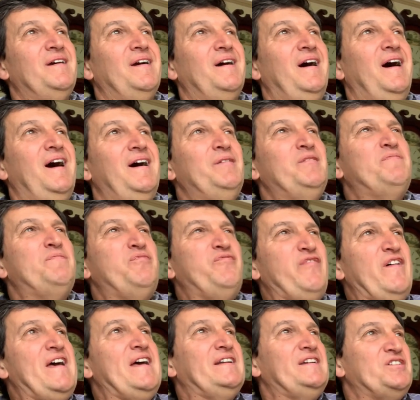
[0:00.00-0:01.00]

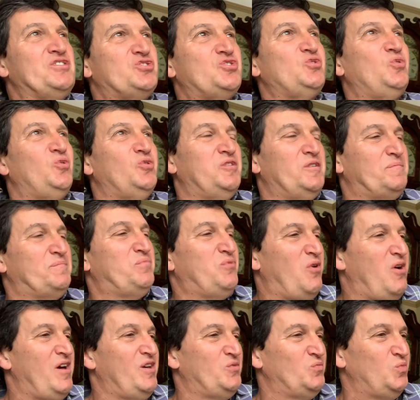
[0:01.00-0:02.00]
fairly sure that
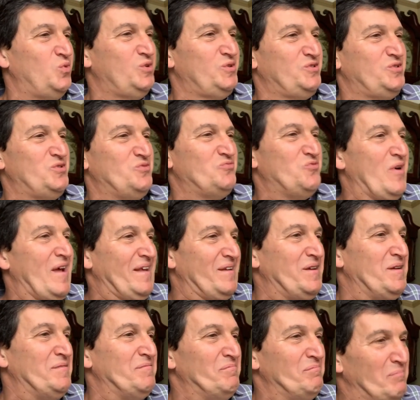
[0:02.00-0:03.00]
Brian Wood, who ran
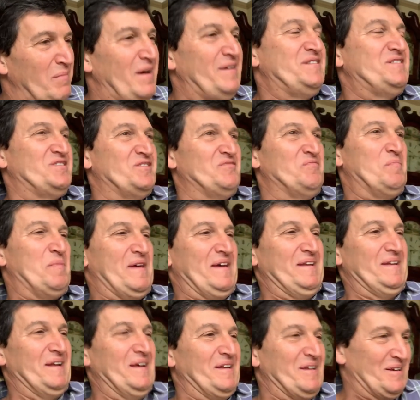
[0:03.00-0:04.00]
it, might have been
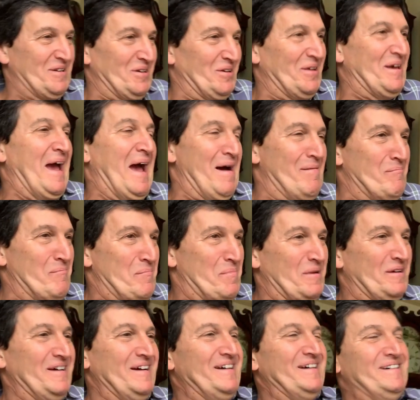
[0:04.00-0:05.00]
a little camp.
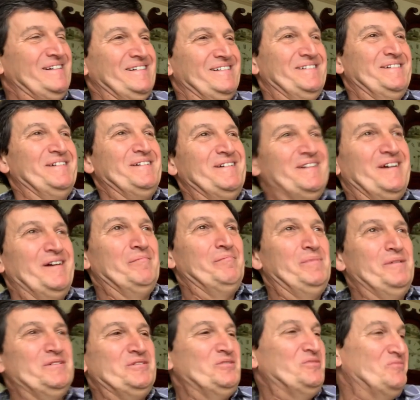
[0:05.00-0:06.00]

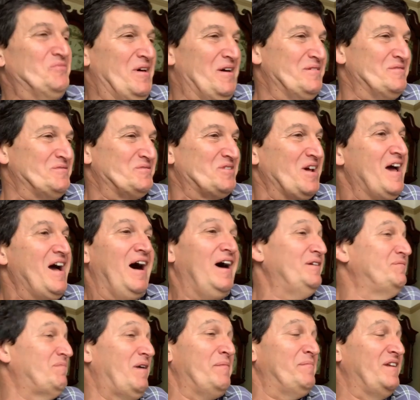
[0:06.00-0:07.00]
But who knows?
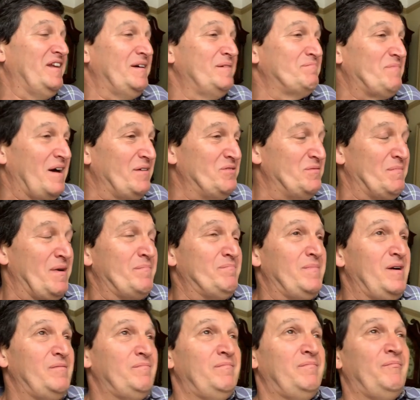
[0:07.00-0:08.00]
I mean, my
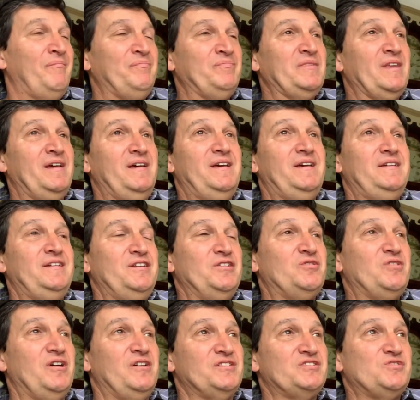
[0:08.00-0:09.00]
mum in
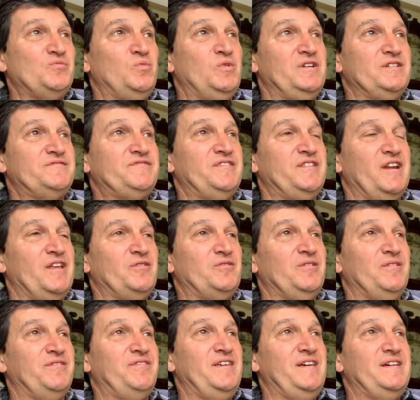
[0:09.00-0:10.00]
Newcastle worked for the
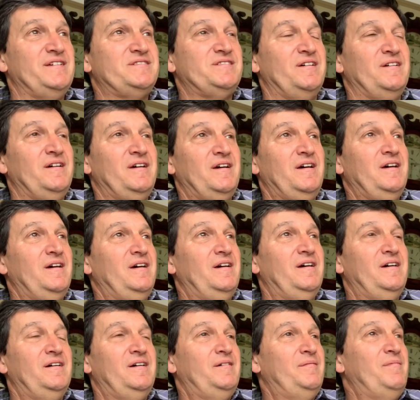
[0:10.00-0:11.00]
local theatre.
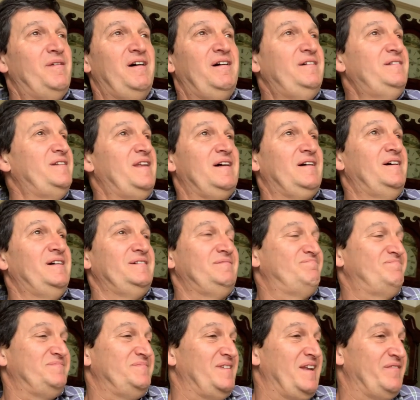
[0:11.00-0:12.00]
I
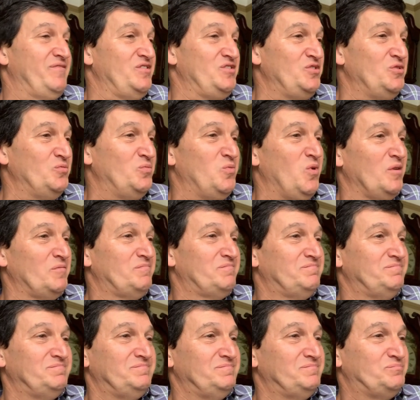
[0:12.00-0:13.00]
never knew what
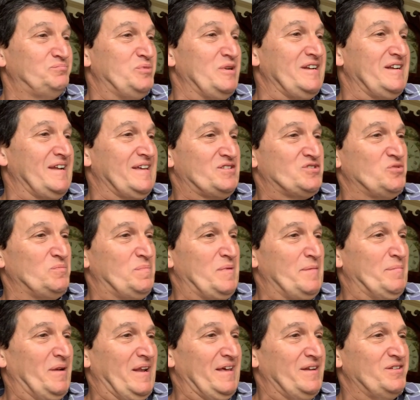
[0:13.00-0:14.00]
predilection
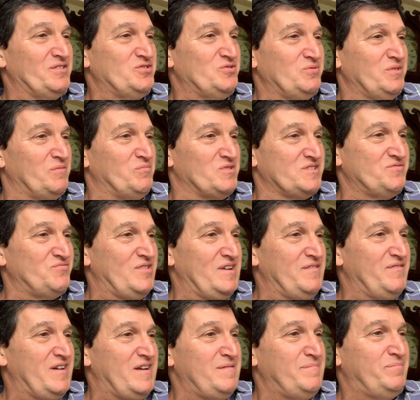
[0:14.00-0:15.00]
people had at all. It wasn't really
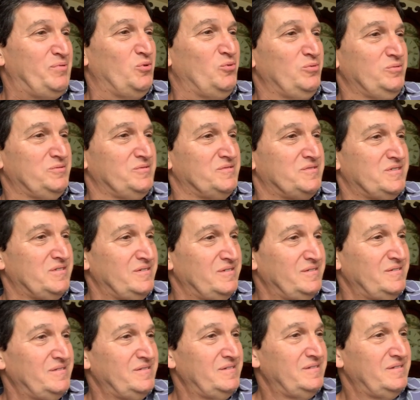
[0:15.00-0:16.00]
very important. Oh,
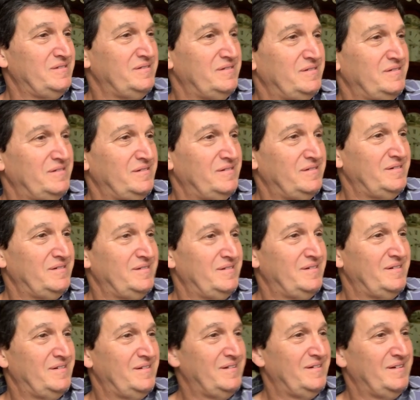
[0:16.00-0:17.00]
well, I expect you caught
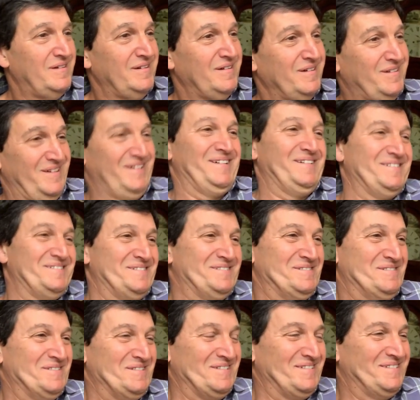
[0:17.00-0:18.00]
up, Simon.
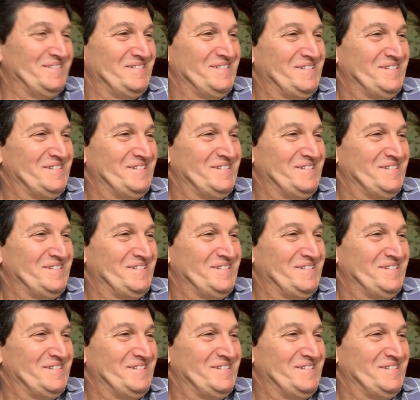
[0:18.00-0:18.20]
Now,